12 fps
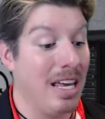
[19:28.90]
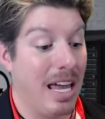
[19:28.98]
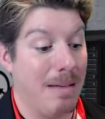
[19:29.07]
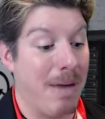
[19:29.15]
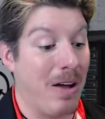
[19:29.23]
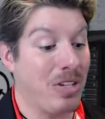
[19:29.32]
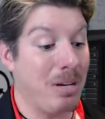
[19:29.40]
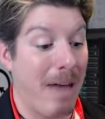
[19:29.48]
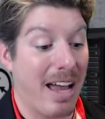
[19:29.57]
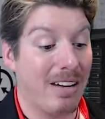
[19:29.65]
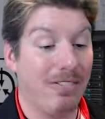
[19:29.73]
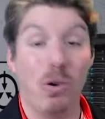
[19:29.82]
And bouncing
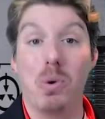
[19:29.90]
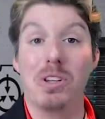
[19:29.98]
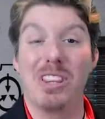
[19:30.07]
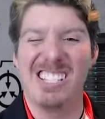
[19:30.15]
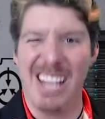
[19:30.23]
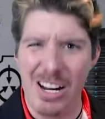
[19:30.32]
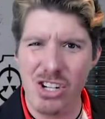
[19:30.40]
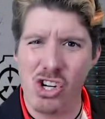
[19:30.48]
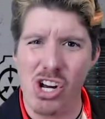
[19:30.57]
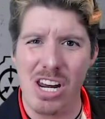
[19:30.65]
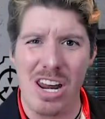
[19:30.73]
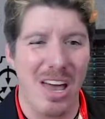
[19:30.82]
back and forth, the
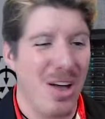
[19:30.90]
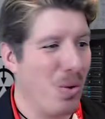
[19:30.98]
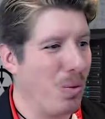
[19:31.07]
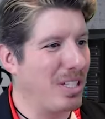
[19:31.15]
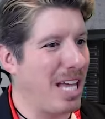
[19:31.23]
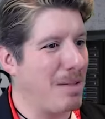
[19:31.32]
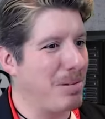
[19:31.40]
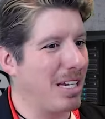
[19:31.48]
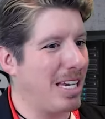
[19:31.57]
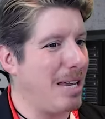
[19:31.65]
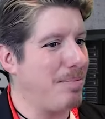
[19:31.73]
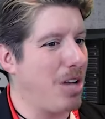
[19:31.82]
tension was able to
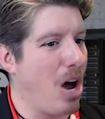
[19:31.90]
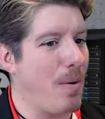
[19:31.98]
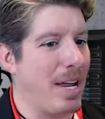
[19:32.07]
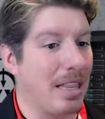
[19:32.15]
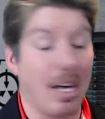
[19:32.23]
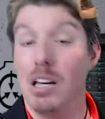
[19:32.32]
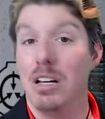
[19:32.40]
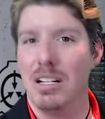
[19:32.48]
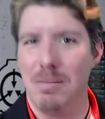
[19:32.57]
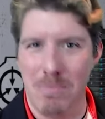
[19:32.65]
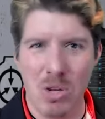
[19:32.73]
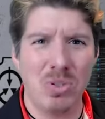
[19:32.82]
keep going. The
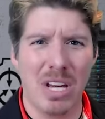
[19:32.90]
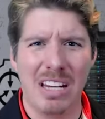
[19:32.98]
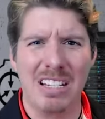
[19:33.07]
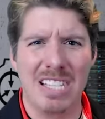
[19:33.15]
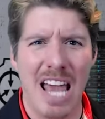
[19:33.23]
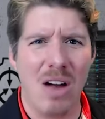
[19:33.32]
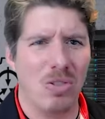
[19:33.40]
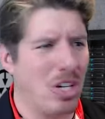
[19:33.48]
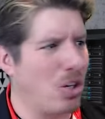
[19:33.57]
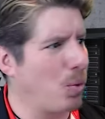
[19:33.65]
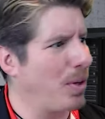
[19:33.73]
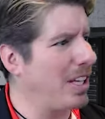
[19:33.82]
music and sound did
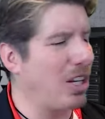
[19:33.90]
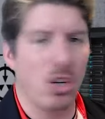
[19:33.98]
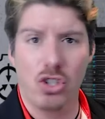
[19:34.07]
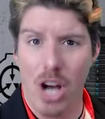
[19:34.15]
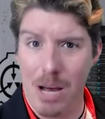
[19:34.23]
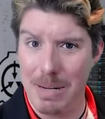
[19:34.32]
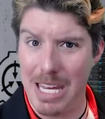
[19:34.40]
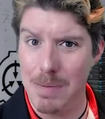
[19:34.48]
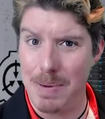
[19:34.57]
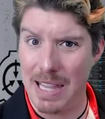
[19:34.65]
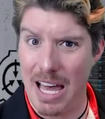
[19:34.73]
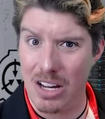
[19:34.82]
a really good job of
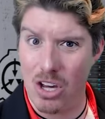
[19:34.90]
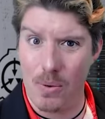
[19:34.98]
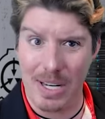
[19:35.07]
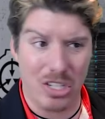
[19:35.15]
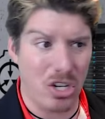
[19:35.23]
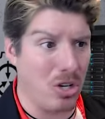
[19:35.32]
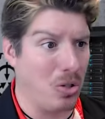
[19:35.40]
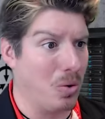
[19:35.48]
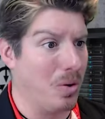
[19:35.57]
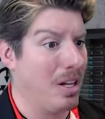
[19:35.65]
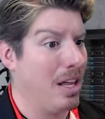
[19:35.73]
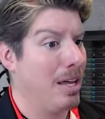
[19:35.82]
keeping that going, too.
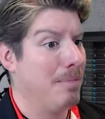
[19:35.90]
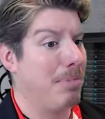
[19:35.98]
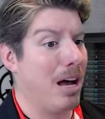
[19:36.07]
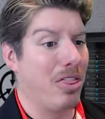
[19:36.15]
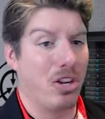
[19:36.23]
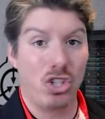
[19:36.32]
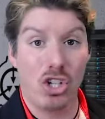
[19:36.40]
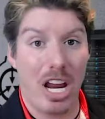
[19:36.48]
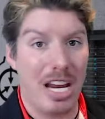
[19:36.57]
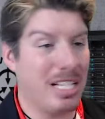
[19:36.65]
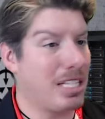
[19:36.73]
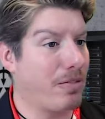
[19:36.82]
But the
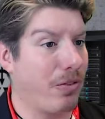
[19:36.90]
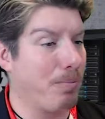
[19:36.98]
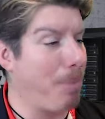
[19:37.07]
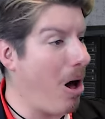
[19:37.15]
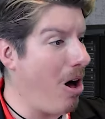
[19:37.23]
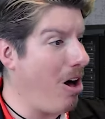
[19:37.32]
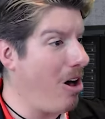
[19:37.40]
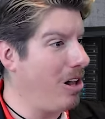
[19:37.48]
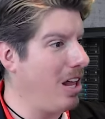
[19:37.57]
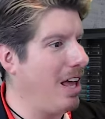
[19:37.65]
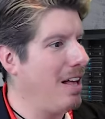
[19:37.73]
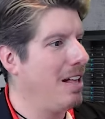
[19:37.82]
chase for
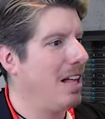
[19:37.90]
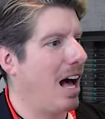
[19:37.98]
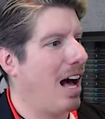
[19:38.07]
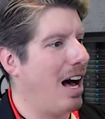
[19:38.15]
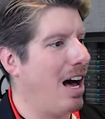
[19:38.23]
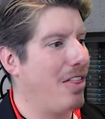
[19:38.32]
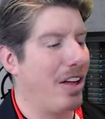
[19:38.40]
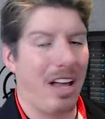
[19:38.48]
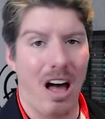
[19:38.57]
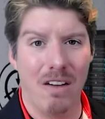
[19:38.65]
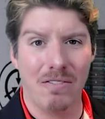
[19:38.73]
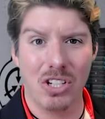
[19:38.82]
Paul, the
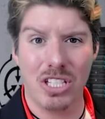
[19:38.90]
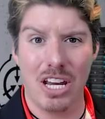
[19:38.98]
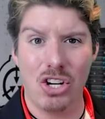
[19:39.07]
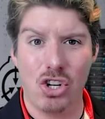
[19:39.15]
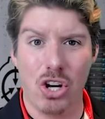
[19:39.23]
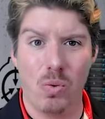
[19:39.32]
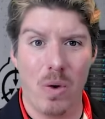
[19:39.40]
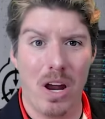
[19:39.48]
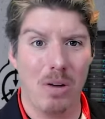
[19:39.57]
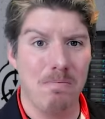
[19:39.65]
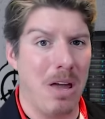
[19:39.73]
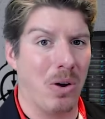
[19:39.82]
conversation
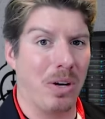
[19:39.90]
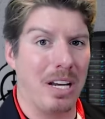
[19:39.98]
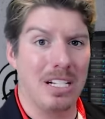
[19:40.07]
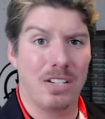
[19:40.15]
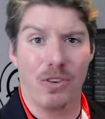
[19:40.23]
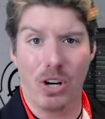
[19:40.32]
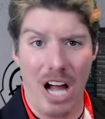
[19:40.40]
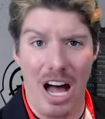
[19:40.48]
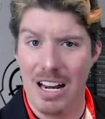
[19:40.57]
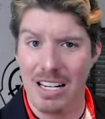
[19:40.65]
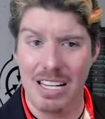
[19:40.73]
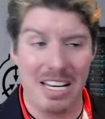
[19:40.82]
where Marion's
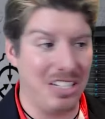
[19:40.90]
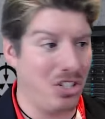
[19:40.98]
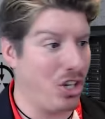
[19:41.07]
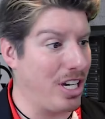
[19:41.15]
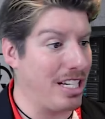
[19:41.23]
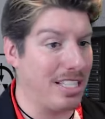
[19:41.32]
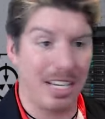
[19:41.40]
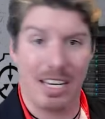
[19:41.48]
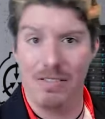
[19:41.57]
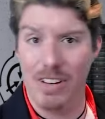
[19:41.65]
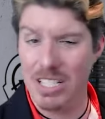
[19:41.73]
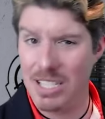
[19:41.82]
forgotten and she needs to
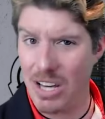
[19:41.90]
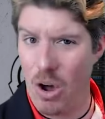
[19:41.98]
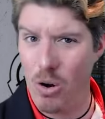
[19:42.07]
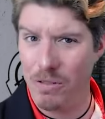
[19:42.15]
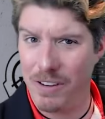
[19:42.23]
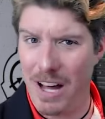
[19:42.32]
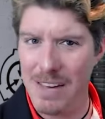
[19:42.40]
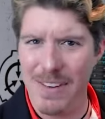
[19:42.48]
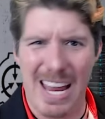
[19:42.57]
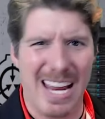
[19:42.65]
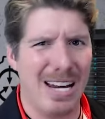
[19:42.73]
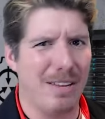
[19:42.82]
convince the
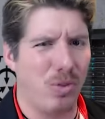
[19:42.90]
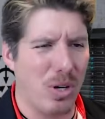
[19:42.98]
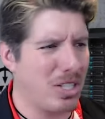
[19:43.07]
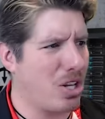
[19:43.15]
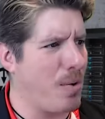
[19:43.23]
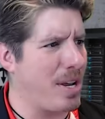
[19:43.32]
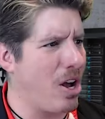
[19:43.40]
058 of what's going